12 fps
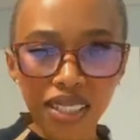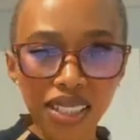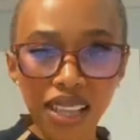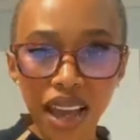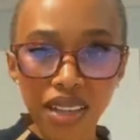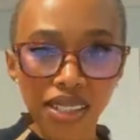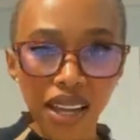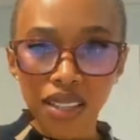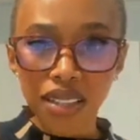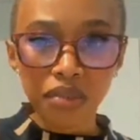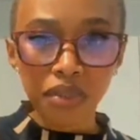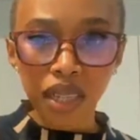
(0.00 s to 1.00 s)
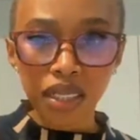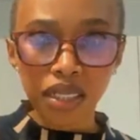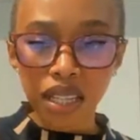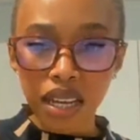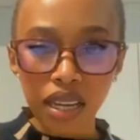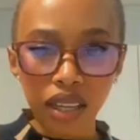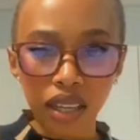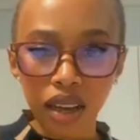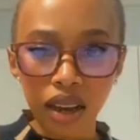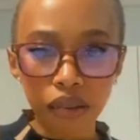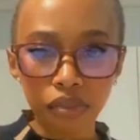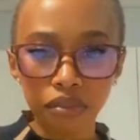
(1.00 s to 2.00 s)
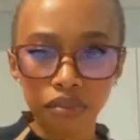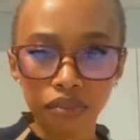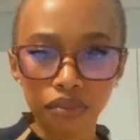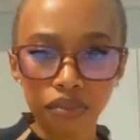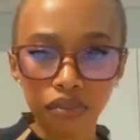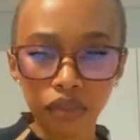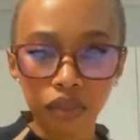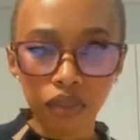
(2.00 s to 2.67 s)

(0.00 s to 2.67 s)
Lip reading: Now you let me know what do you think